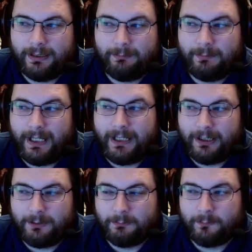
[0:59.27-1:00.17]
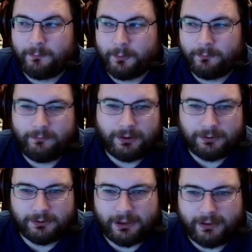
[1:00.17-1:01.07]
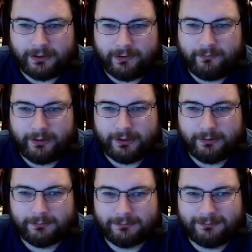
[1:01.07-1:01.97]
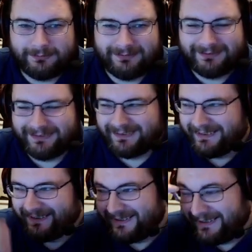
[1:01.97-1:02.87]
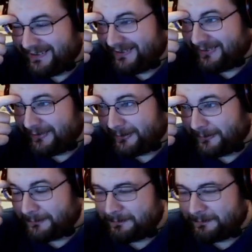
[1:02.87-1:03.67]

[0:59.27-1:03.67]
my unpreferred features on dice video. So